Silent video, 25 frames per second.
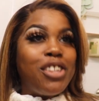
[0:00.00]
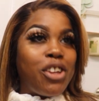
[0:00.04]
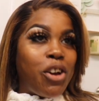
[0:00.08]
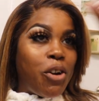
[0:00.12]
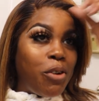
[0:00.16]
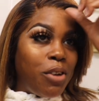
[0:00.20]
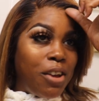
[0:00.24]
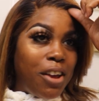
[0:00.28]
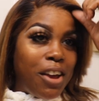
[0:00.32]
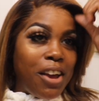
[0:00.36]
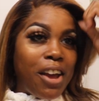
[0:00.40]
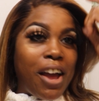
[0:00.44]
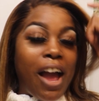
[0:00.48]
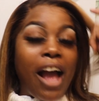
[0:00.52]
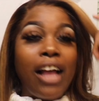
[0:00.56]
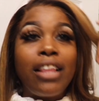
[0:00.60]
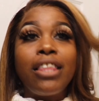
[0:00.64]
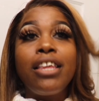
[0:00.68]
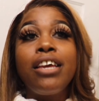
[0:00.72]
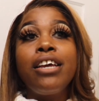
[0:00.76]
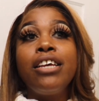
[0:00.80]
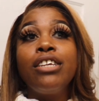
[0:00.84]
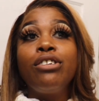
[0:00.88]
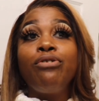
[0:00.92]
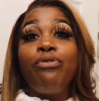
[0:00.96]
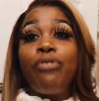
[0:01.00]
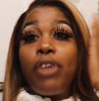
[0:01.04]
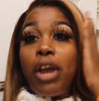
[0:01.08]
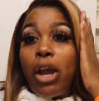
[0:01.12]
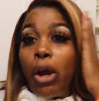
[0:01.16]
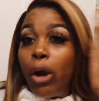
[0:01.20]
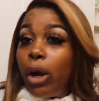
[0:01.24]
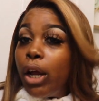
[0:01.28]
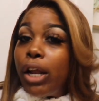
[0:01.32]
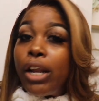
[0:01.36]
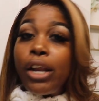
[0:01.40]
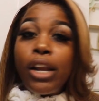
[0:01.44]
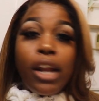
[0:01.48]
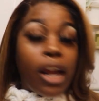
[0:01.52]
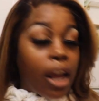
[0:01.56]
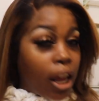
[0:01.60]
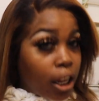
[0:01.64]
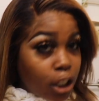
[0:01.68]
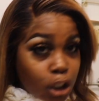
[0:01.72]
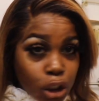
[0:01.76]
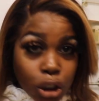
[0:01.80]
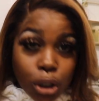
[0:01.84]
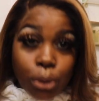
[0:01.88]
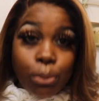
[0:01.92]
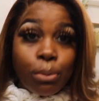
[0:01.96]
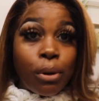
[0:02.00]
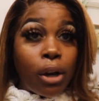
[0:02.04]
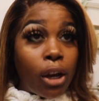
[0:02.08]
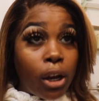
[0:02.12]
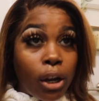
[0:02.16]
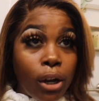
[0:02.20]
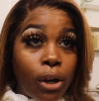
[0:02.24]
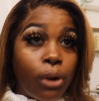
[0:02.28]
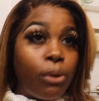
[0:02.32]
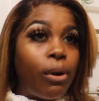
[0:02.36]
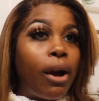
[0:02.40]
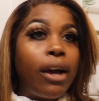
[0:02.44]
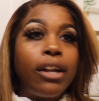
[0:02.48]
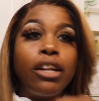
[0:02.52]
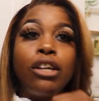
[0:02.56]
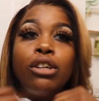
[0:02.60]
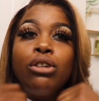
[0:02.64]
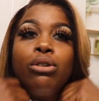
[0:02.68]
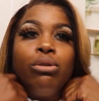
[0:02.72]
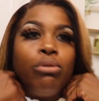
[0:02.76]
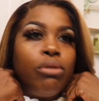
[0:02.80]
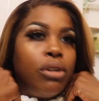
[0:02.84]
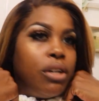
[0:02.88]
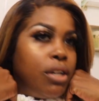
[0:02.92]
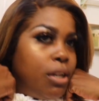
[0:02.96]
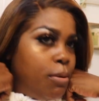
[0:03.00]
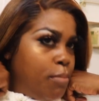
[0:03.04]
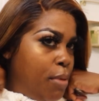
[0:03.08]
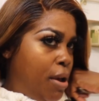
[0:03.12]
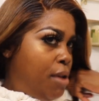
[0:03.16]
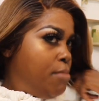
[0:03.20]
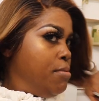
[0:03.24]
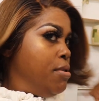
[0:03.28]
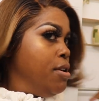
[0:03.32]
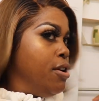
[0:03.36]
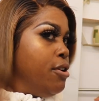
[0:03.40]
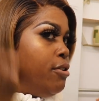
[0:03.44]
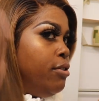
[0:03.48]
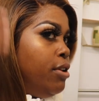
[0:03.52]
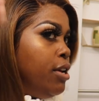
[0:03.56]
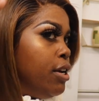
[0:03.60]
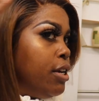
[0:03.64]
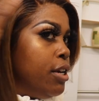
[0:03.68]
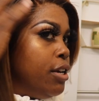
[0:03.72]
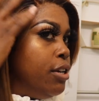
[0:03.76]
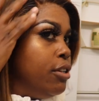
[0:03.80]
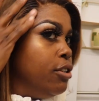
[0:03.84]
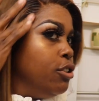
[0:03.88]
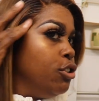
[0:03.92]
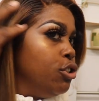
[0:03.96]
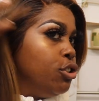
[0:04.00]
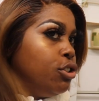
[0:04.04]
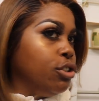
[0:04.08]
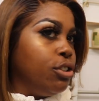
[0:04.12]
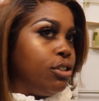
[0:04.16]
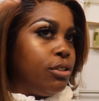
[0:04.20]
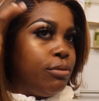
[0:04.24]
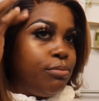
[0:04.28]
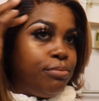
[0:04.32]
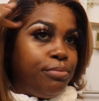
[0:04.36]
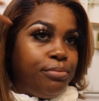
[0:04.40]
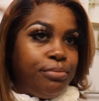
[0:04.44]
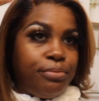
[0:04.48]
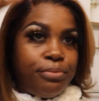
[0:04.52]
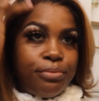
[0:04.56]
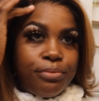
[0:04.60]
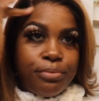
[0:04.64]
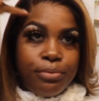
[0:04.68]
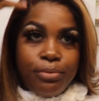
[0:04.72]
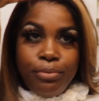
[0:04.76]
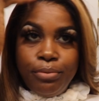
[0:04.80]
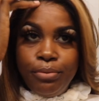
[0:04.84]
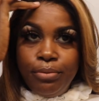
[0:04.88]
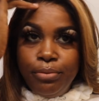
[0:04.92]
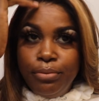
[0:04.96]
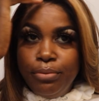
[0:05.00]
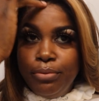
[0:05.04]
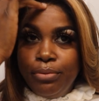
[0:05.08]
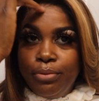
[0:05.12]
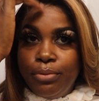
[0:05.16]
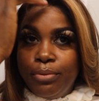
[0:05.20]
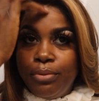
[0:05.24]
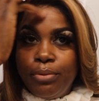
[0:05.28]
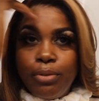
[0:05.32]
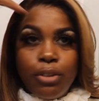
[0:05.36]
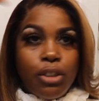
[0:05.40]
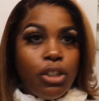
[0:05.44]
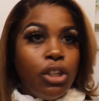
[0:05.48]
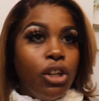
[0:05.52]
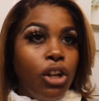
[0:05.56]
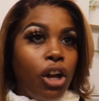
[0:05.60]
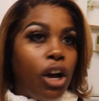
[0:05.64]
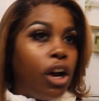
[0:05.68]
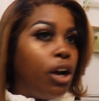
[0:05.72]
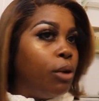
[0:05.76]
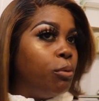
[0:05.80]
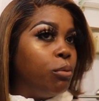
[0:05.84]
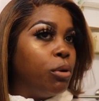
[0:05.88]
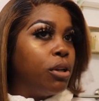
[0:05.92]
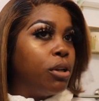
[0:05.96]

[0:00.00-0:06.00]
so yeah, I think it's very natural. I didn't do any baby hair lookage. None